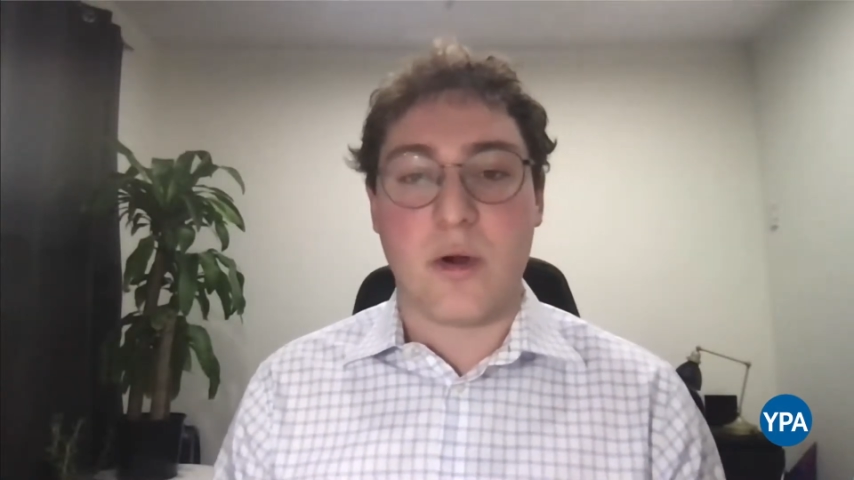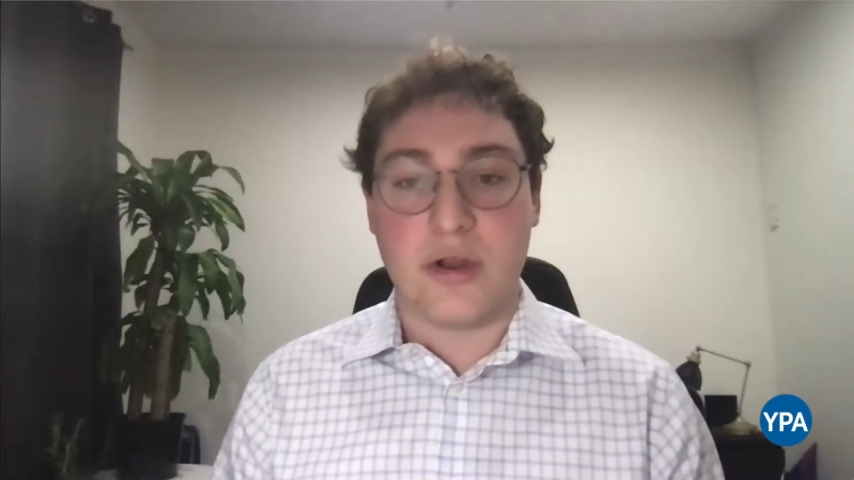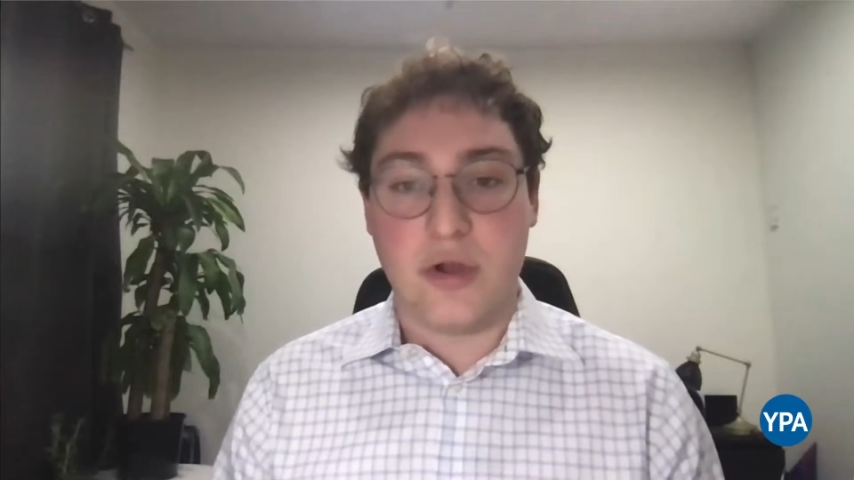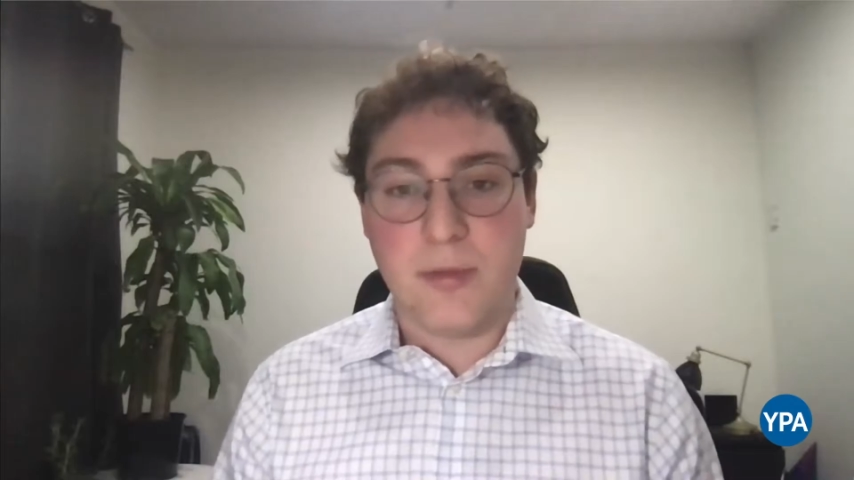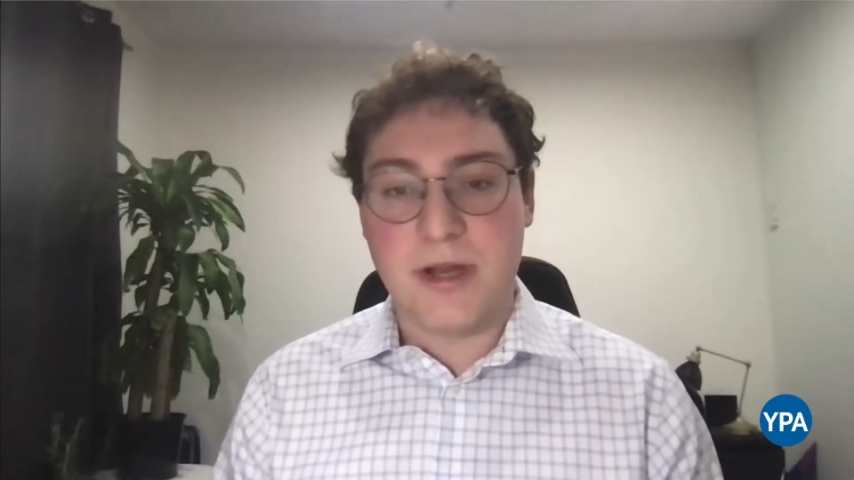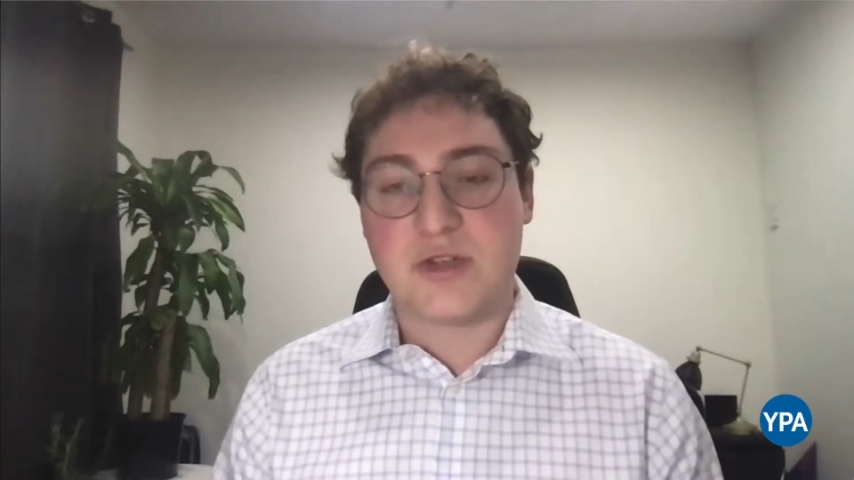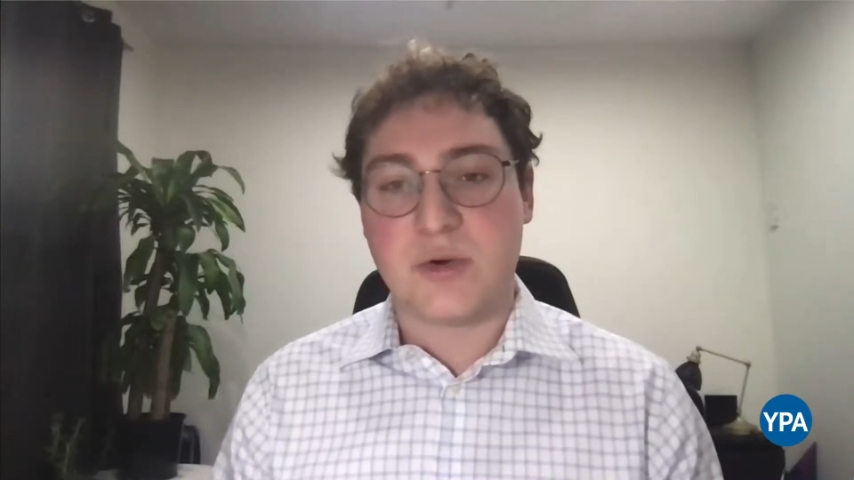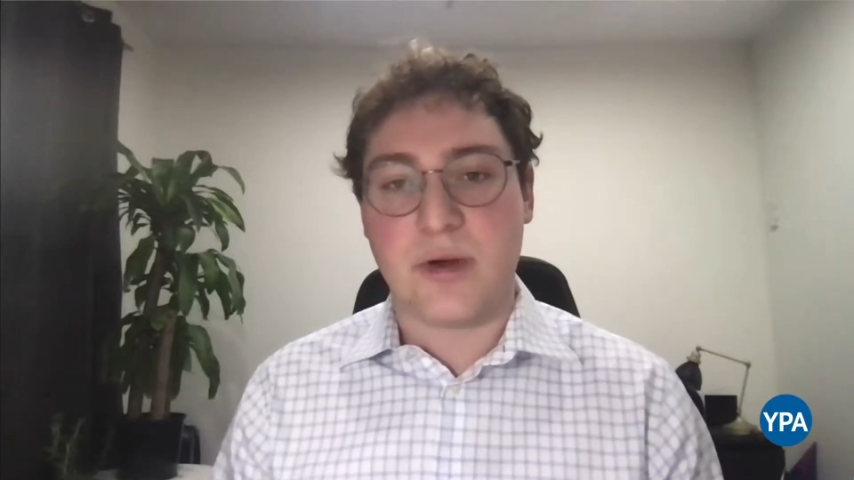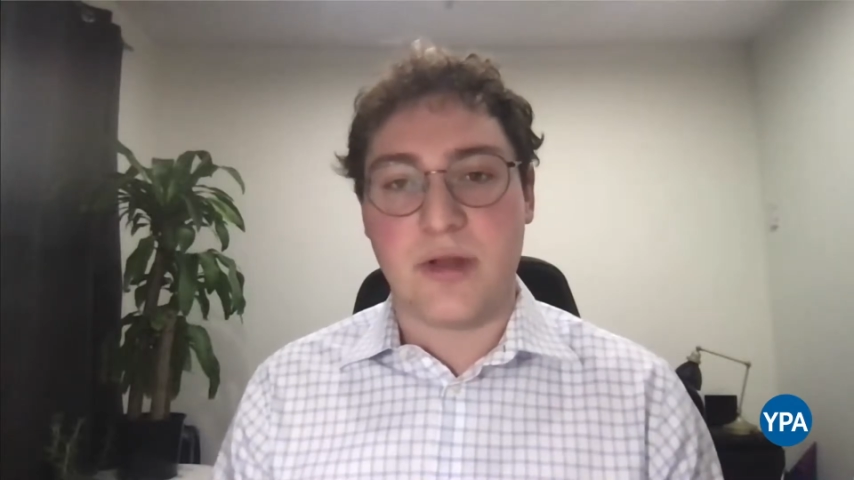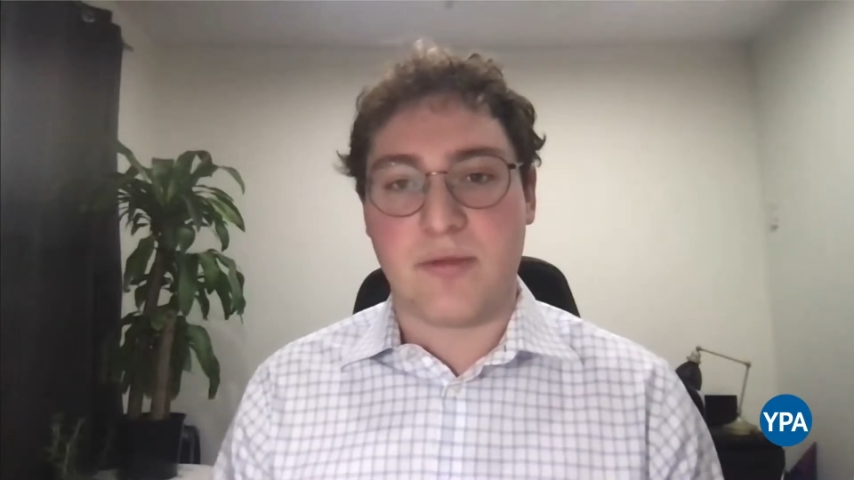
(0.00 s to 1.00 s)
or
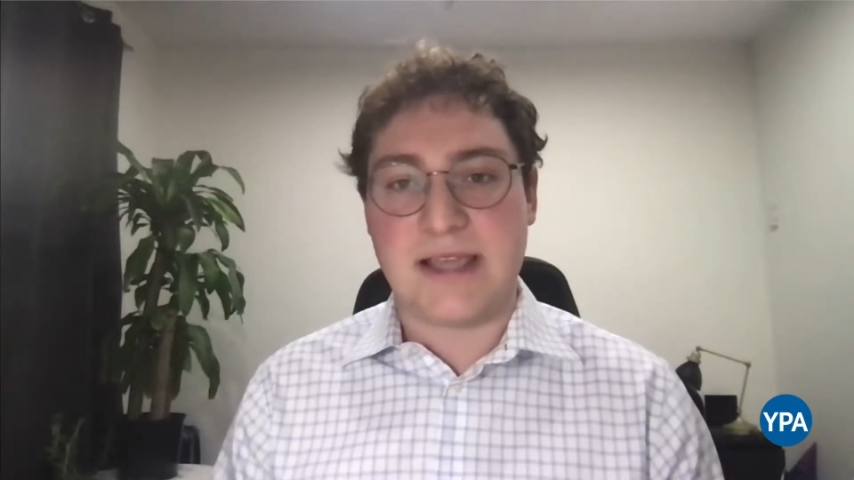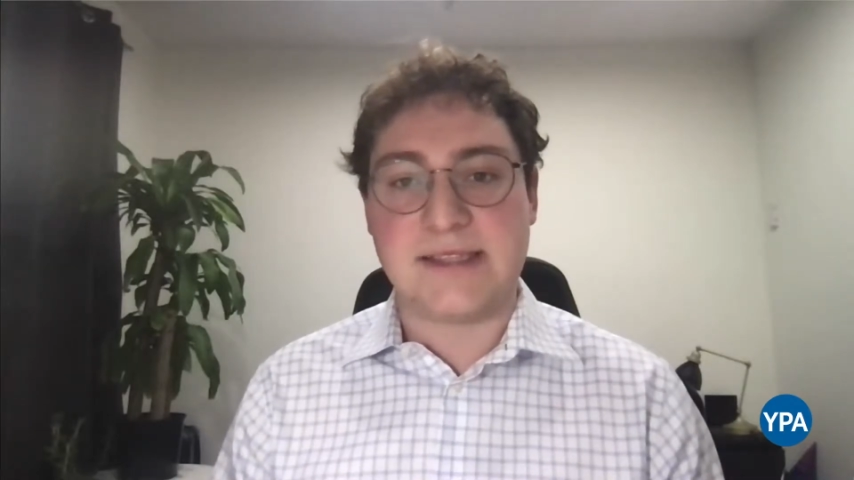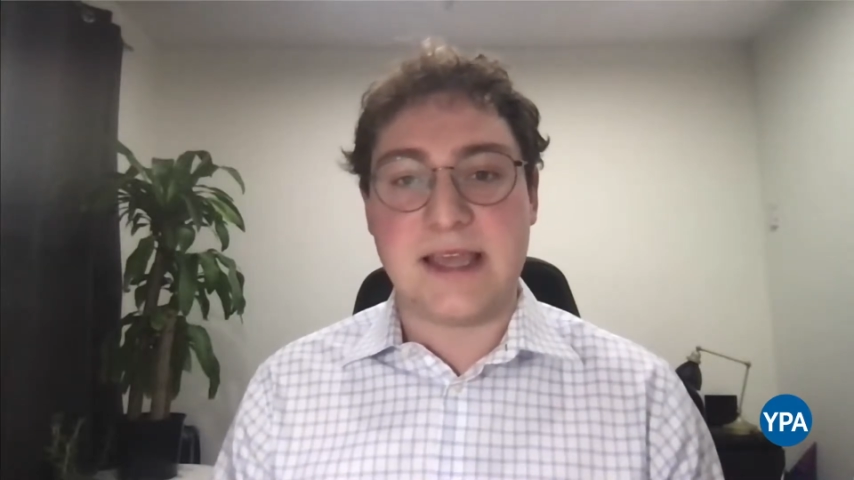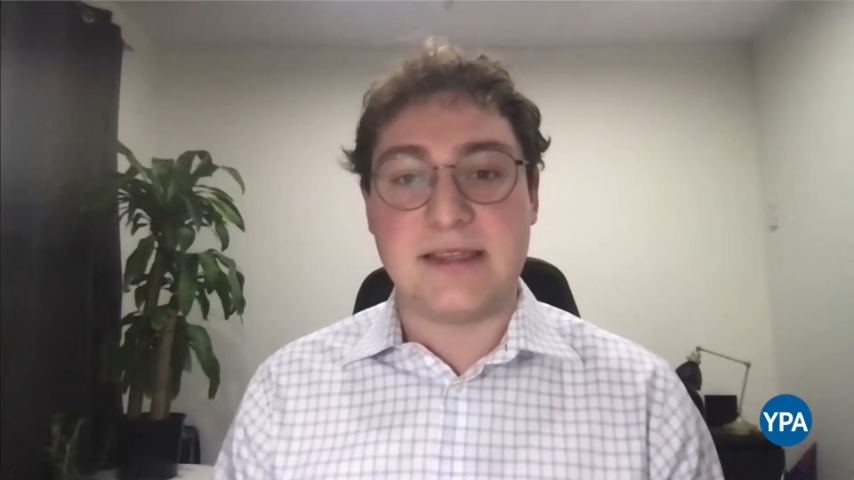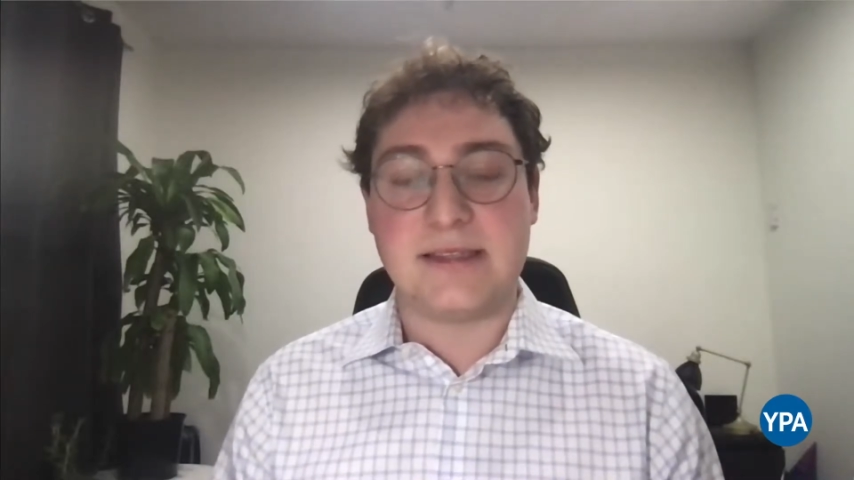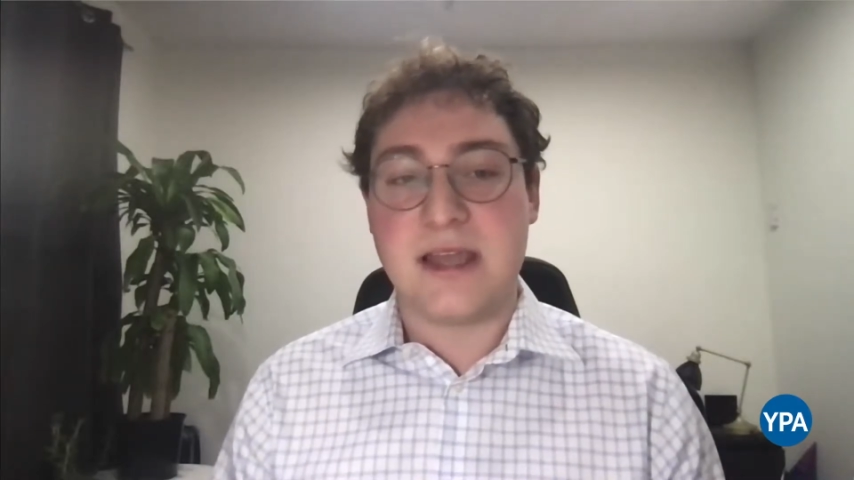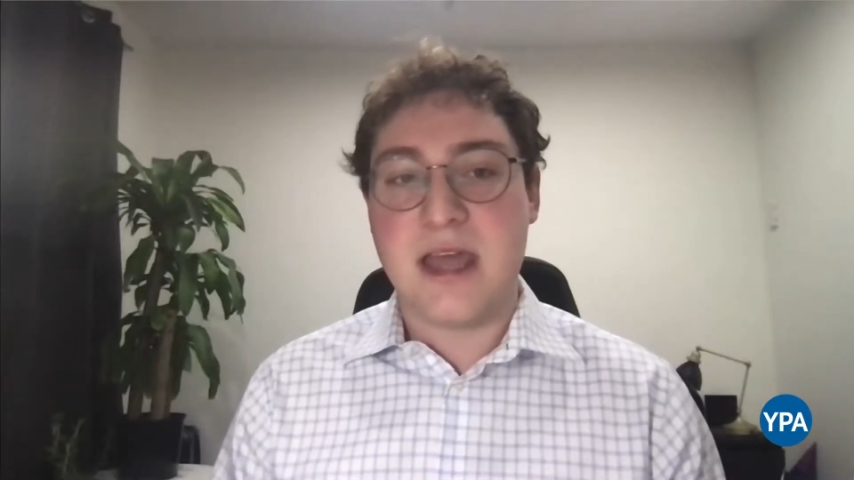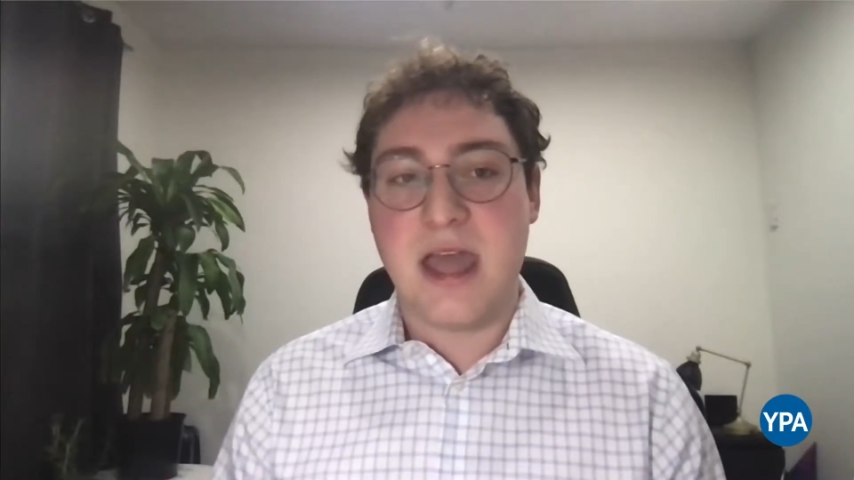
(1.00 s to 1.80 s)
gubernatorial races